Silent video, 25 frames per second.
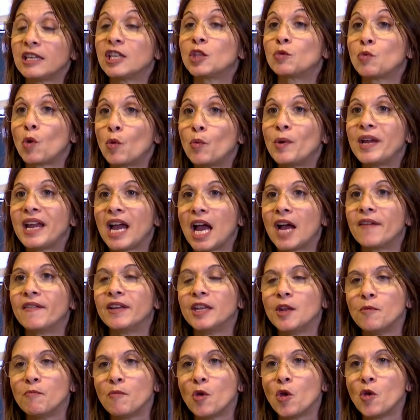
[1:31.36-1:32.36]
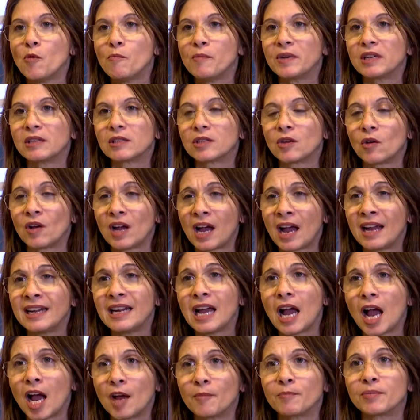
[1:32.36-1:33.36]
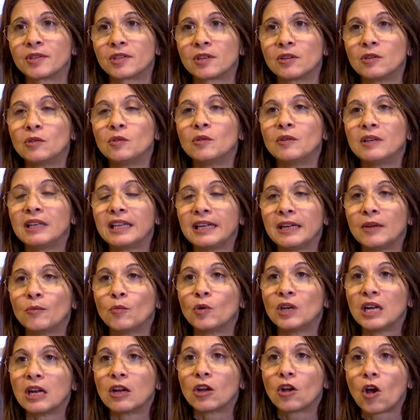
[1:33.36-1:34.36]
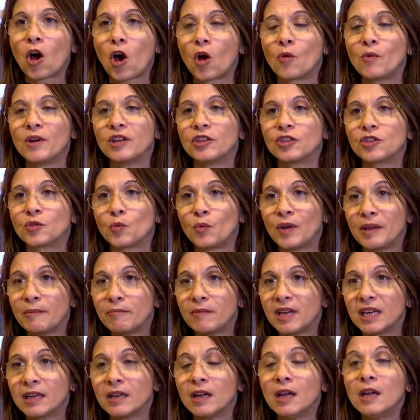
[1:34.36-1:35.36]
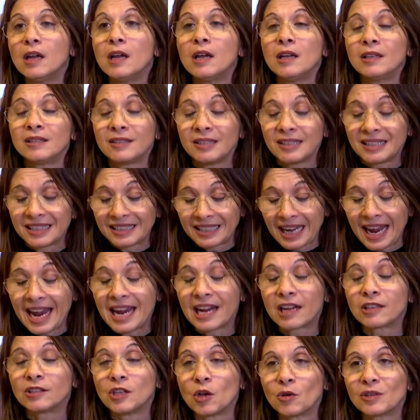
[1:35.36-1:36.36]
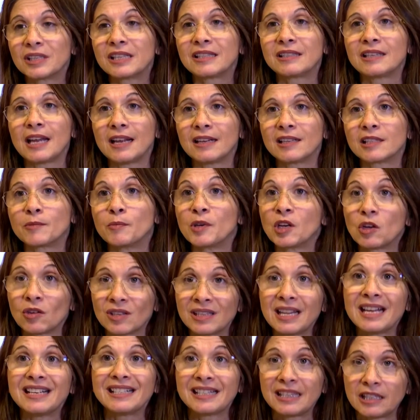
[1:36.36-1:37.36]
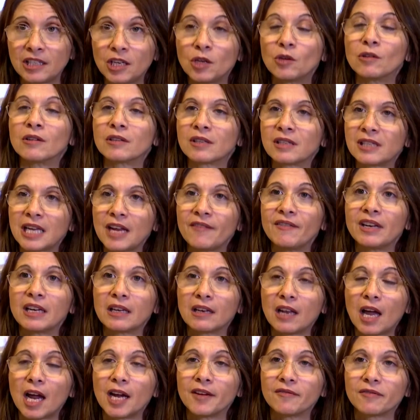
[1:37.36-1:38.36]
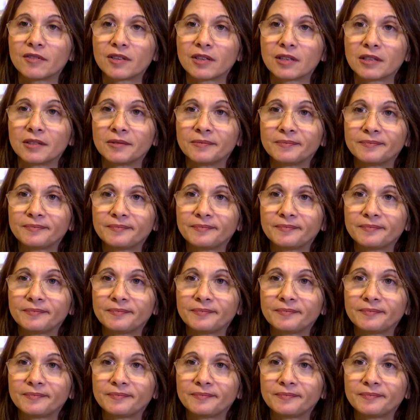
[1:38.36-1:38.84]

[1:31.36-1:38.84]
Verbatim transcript: is what we have at the moment, so I absolutely would encourage women to take those tests because they're still saving lives.